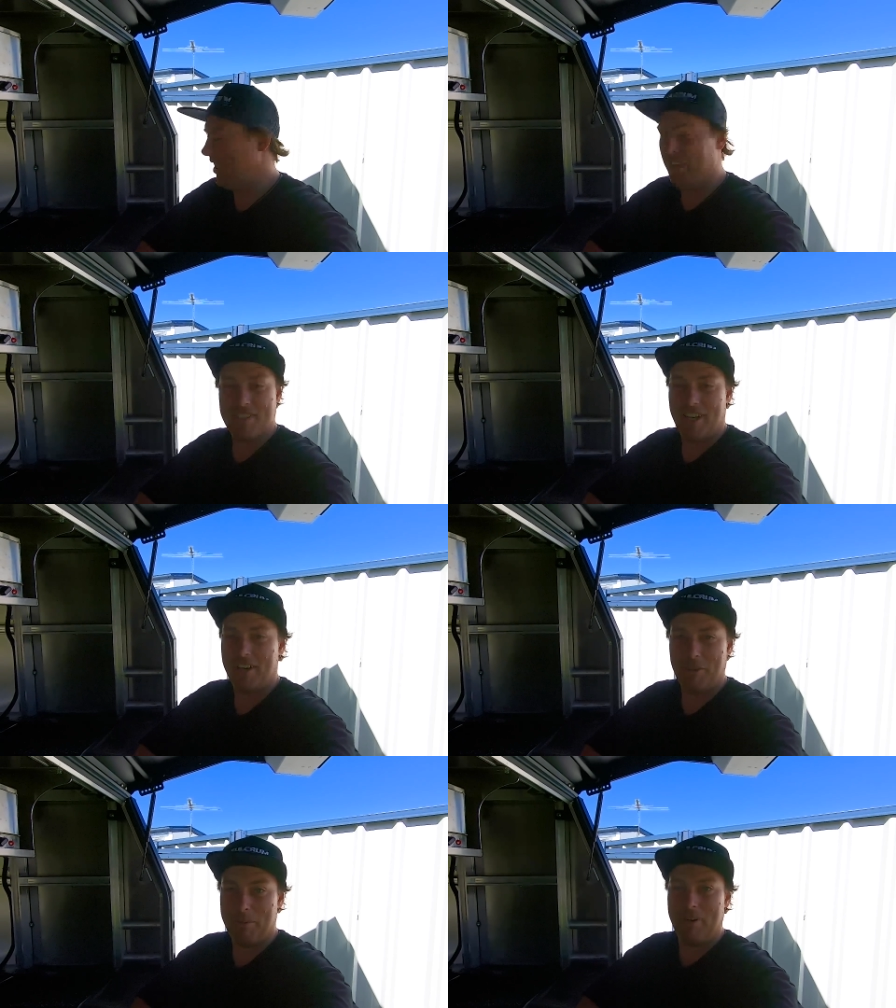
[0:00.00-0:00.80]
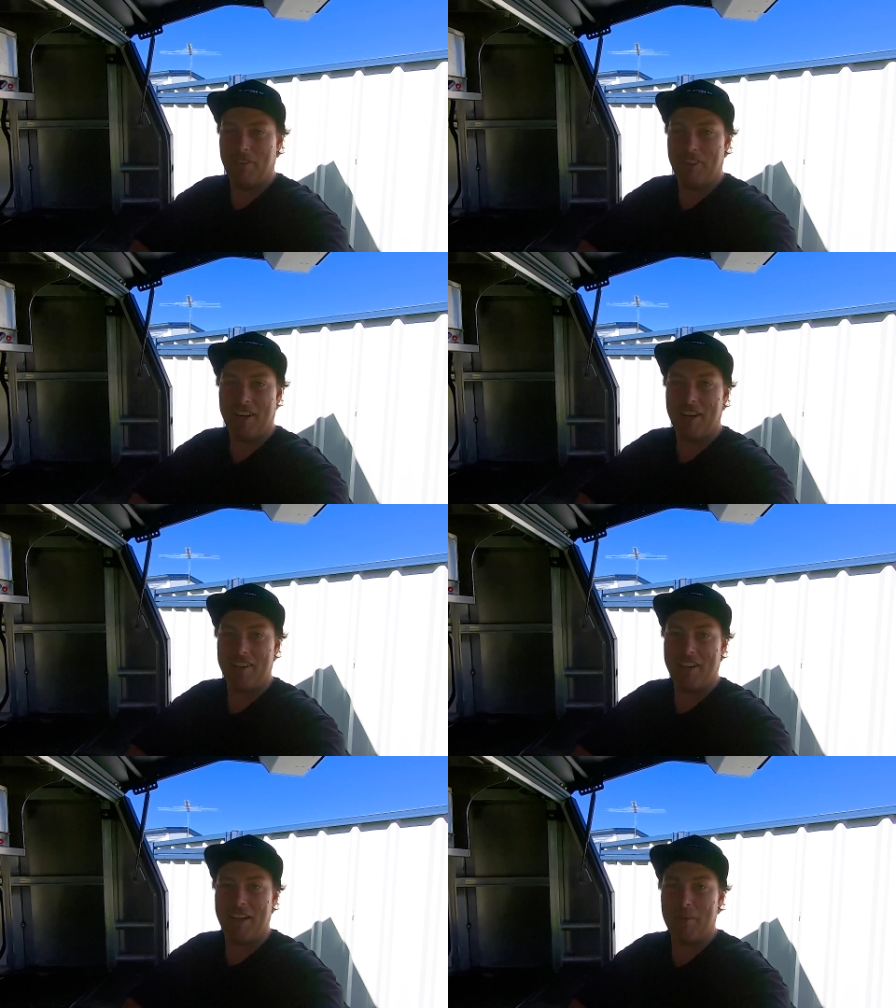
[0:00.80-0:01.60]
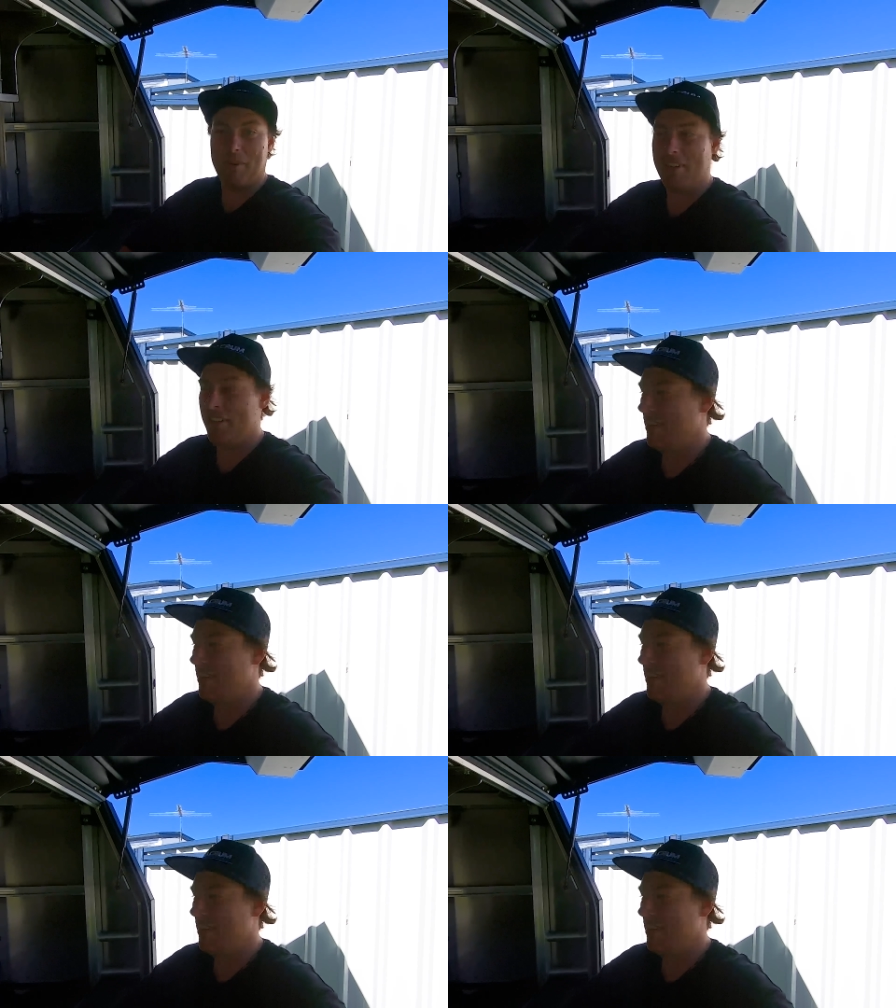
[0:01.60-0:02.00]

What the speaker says: have started ripping everything out of the canopy.